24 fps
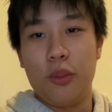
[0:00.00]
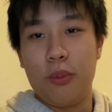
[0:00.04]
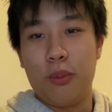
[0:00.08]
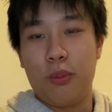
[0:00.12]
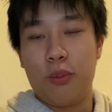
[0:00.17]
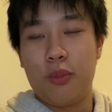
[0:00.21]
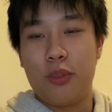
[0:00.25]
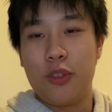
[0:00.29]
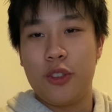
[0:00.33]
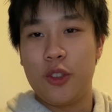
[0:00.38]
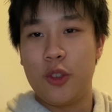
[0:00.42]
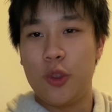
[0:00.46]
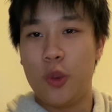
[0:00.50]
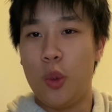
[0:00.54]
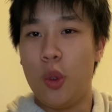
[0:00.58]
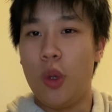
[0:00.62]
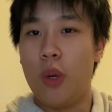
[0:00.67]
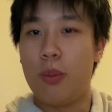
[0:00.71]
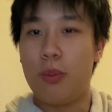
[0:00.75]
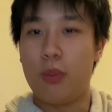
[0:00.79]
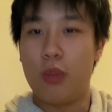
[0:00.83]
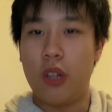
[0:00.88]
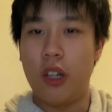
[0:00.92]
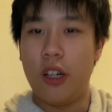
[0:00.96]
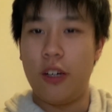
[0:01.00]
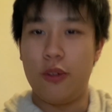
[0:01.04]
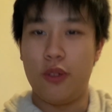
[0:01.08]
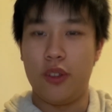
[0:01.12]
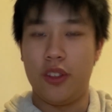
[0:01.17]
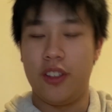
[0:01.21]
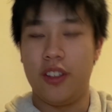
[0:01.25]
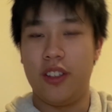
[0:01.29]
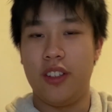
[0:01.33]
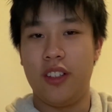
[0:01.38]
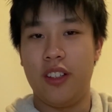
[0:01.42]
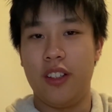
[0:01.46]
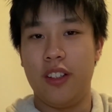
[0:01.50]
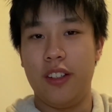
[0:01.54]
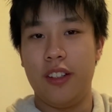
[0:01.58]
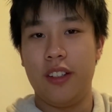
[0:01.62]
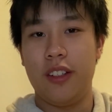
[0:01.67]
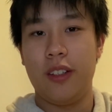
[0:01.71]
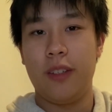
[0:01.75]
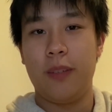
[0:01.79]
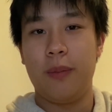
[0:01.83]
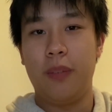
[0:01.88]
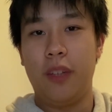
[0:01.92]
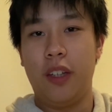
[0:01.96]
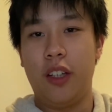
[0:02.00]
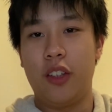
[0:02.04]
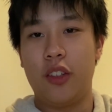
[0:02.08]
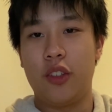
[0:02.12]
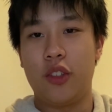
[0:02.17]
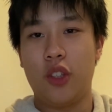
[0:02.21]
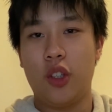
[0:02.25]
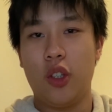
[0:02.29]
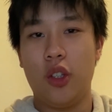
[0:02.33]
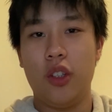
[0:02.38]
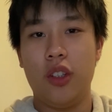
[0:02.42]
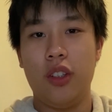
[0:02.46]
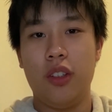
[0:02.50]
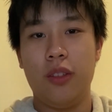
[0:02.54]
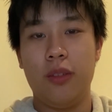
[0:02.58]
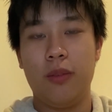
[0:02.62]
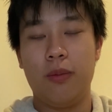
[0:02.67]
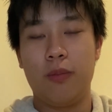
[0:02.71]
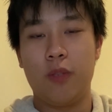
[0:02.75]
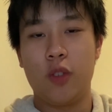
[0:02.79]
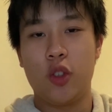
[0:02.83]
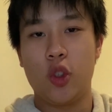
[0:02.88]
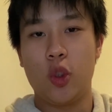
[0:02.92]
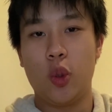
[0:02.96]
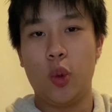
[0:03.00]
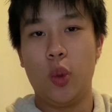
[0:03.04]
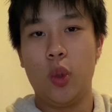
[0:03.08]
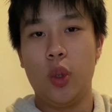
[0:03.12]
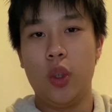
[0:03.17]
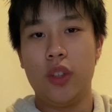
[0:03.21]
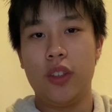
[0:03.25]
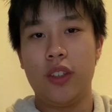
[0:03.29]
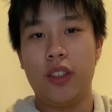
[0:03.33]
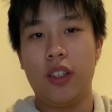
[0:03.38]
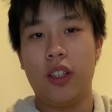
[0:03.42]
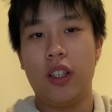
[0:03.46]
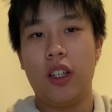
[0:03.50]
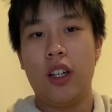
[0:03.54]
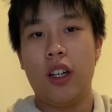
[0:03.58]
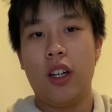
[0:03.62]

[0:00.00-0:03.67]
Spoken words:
school preferences. Certain schools